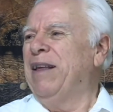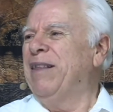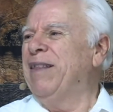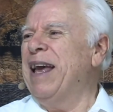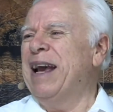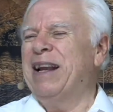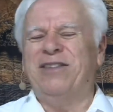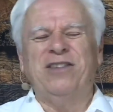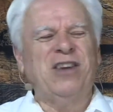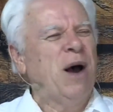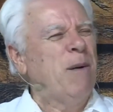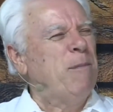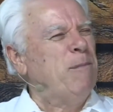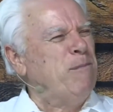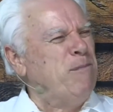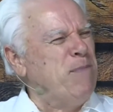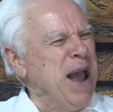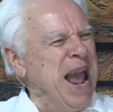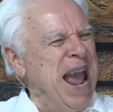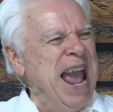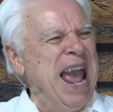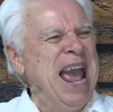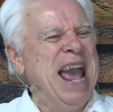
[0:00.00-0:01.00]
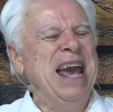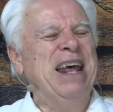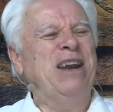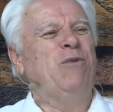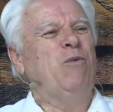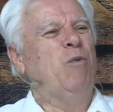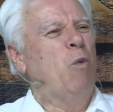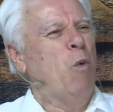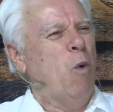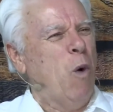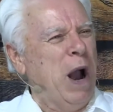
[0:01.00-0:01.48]
That's a bad
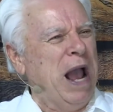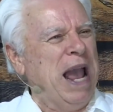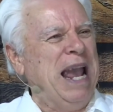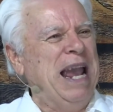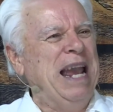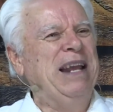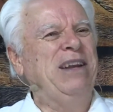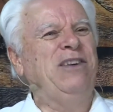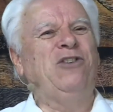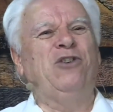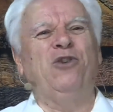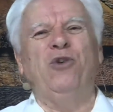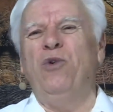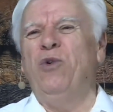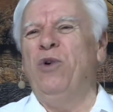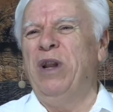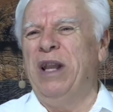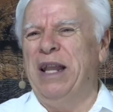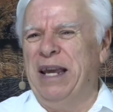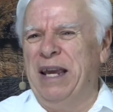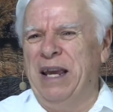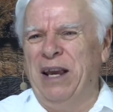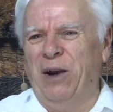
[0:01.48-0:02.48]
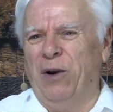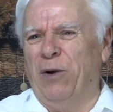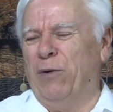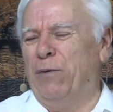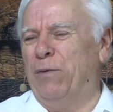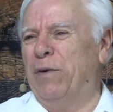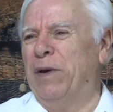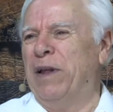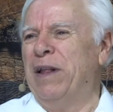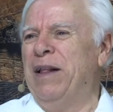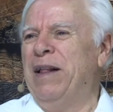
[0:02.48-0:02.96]
way to
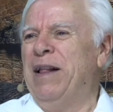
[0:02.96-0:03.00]
live